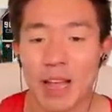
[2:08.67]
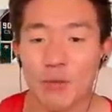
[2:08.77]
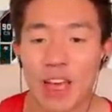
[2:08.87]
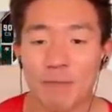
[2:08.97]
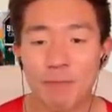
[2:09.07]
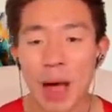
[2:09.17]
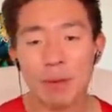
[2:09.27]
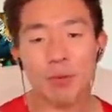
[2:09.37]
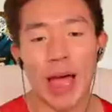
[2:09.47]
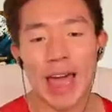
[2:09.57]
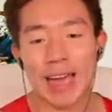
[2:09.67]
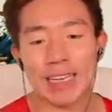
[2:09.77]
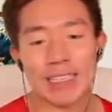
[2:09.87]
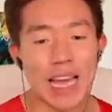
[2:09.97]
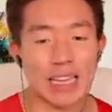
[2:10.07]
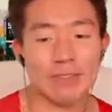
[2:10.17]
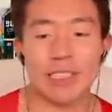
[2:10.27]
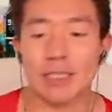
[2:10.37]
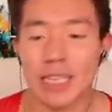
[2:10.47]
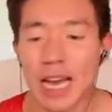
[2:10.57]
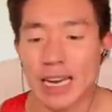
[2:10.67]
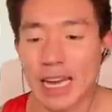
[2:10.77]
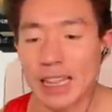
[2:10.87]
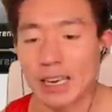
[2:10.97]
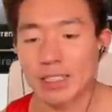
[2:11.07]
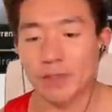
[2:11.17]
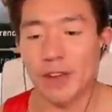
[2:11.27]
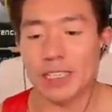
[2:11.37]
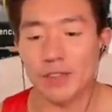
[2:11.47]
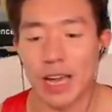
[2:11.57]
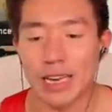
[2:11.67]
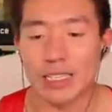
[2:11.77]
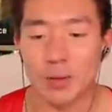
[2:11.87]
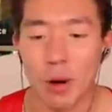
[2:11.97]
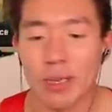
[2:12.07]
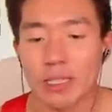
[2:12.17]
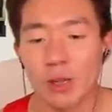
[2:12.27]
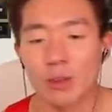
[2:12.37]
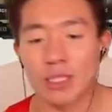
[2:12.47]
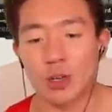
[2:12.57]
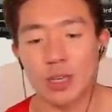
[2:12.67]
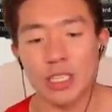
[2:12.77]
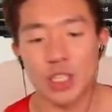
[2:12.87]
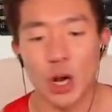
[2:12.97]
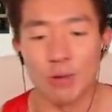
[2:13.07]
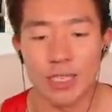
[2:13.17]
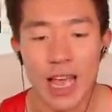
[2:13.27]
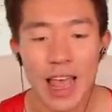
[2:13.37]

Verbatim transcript: We have Bobby Wags at left outside, and then the defensive line is DeMarcus Lawrence, Chris Jones,